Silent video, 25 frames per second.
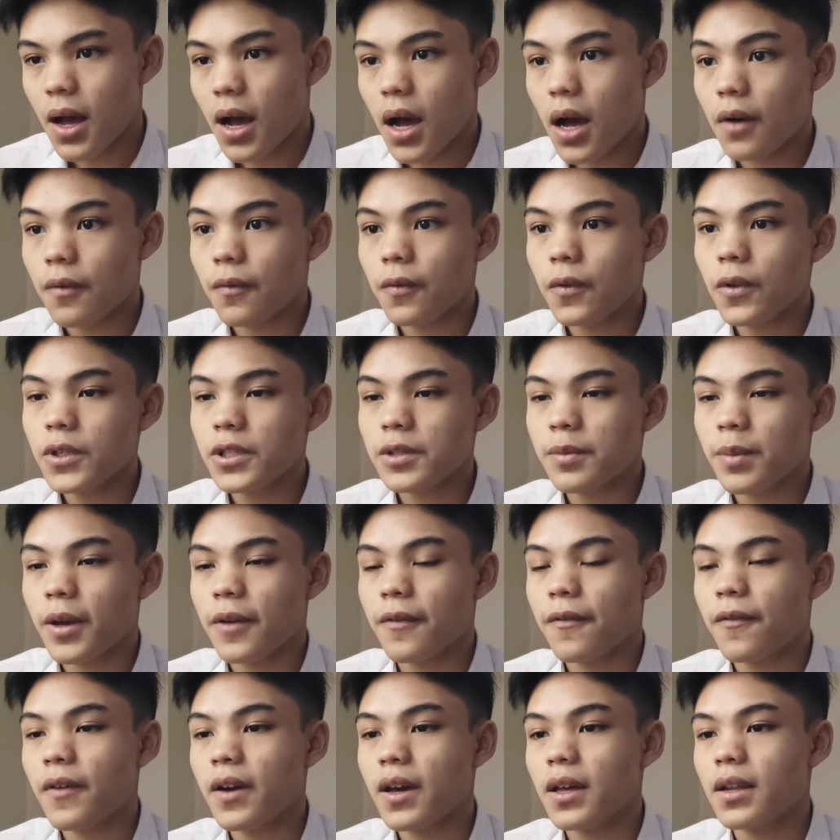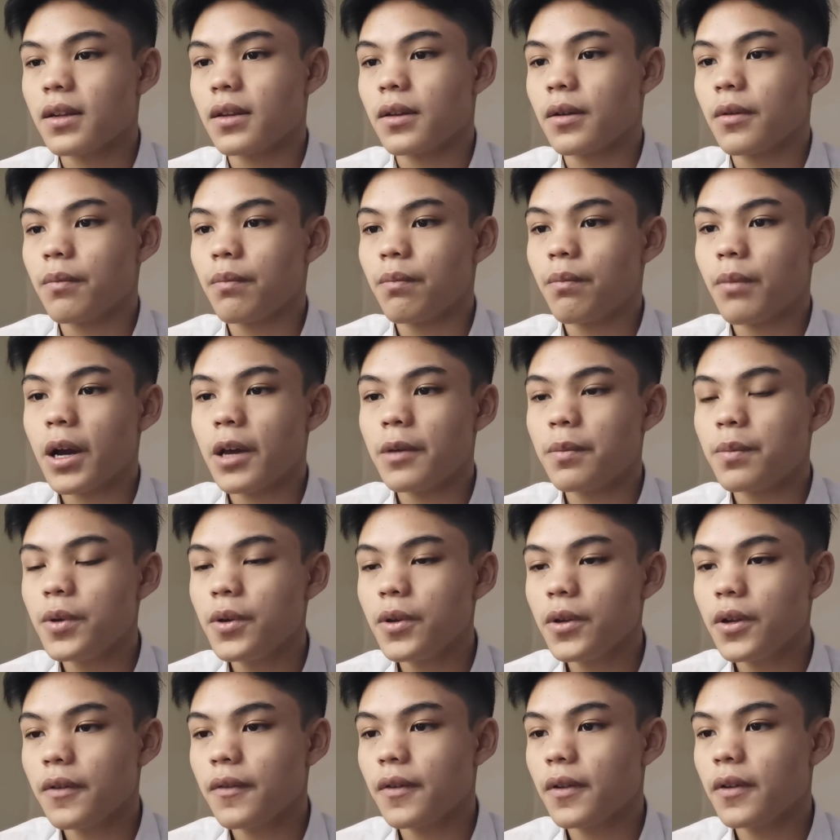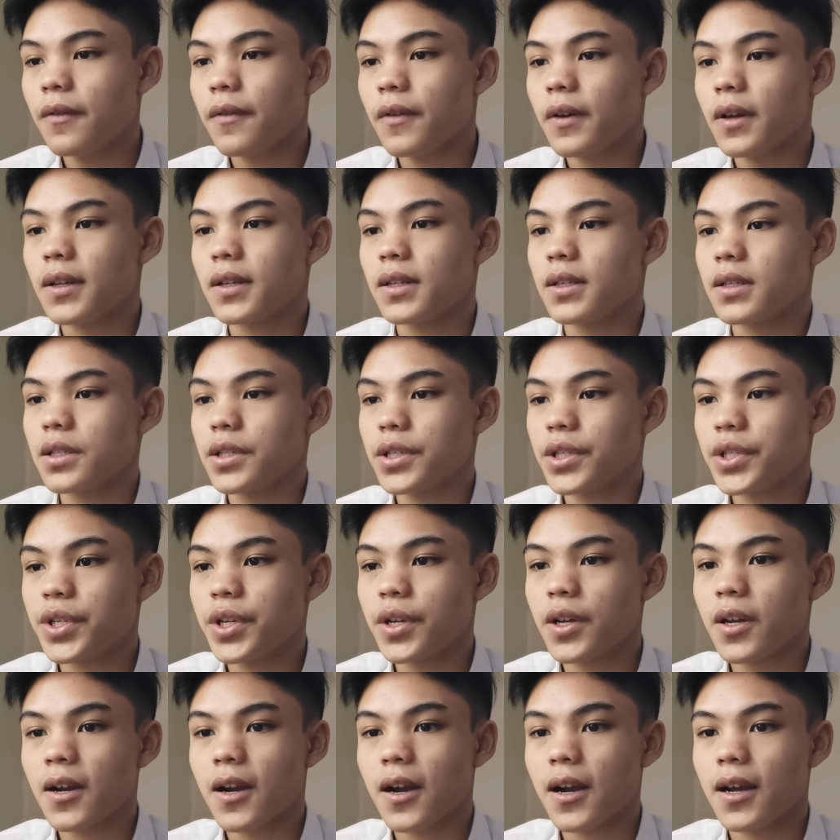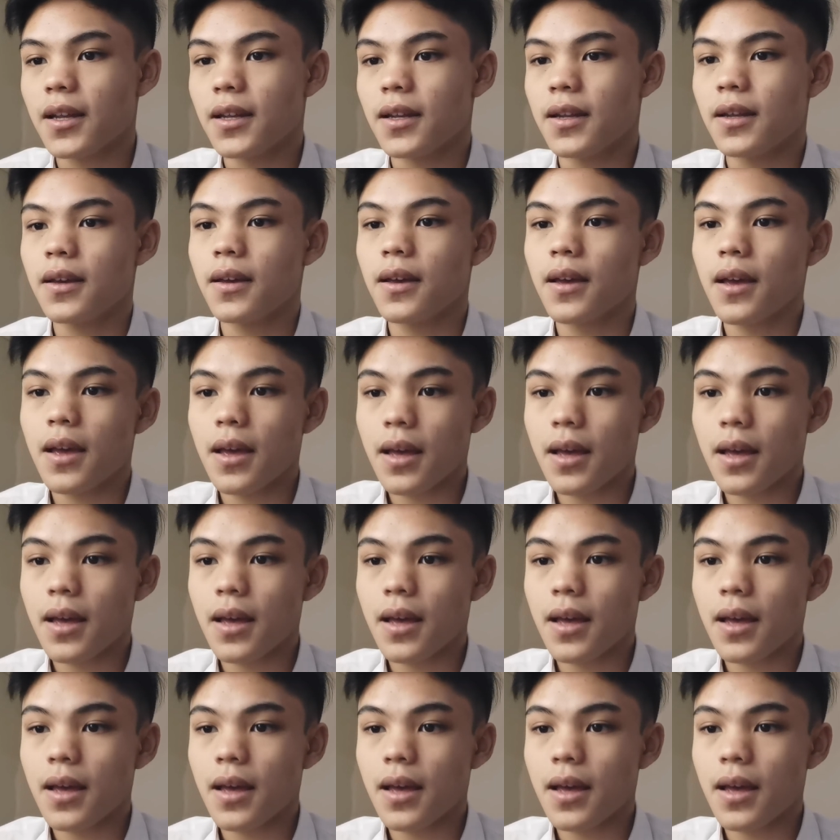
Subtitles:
"I've lost my fan, my beautiful fan," she cried.